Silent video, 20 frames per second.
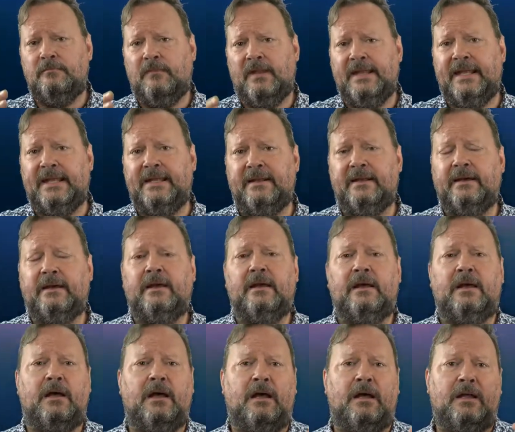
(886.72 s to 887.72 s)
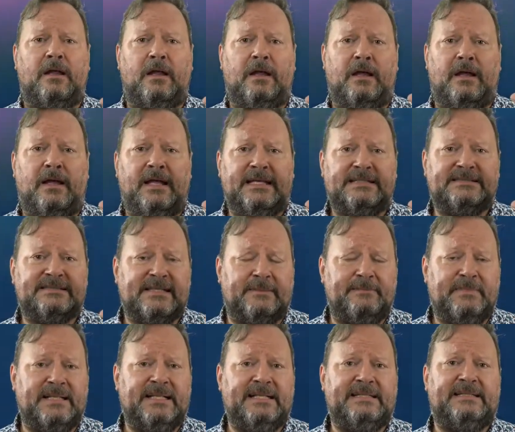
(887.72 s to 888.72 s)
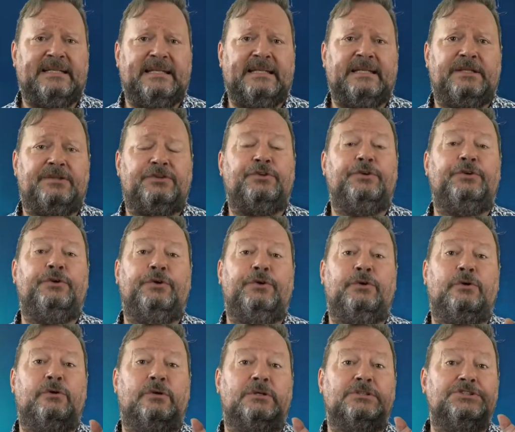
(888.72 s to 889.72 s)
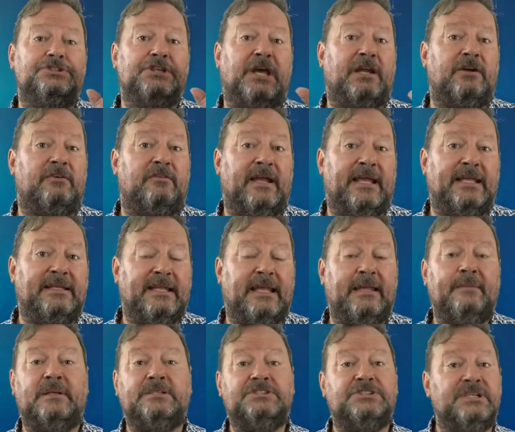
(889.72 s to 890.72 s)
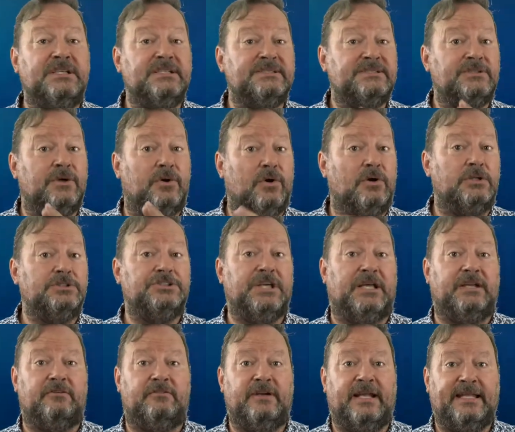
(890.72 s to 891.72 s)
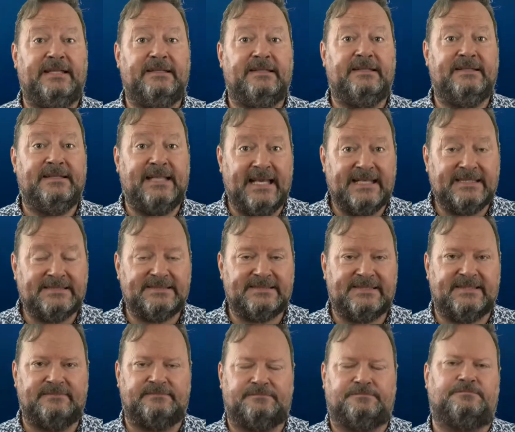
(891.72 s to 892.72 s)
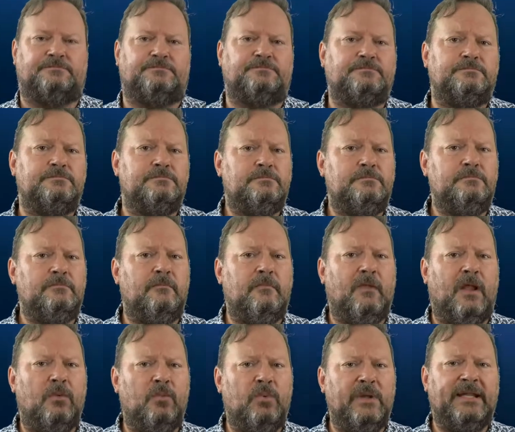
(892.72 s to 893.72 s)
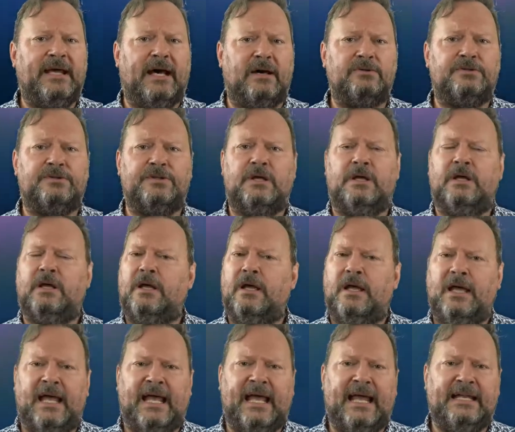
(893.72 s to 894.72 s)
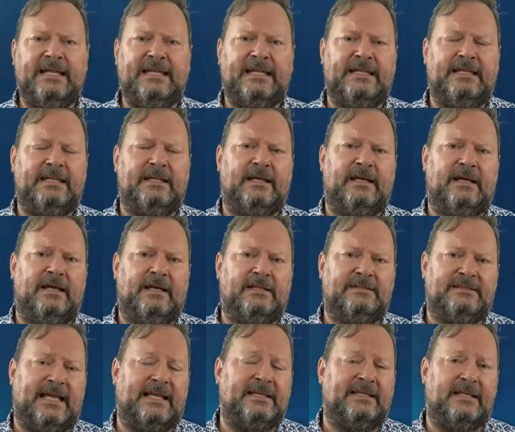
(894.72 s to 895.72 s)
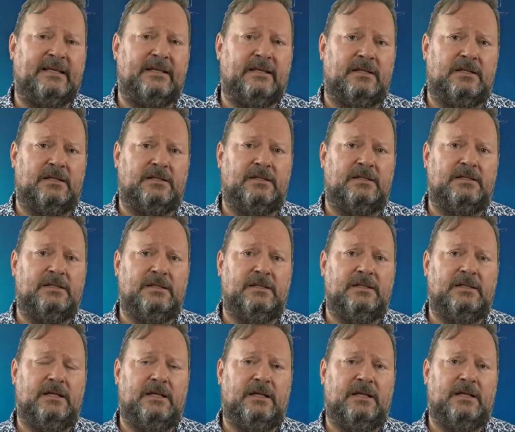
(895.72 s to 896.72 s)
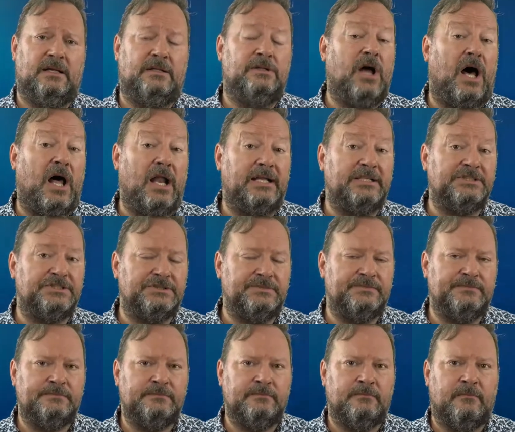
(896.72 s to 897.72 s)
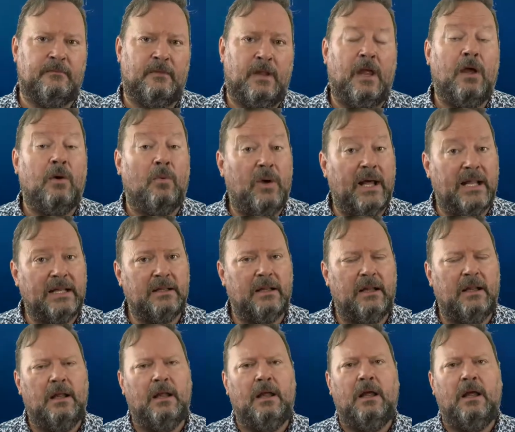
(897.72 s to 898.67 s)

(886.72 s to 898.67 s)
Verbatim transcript: in uh, its ability to generate images or generate text without any uh, technical uh, knowledge. Well,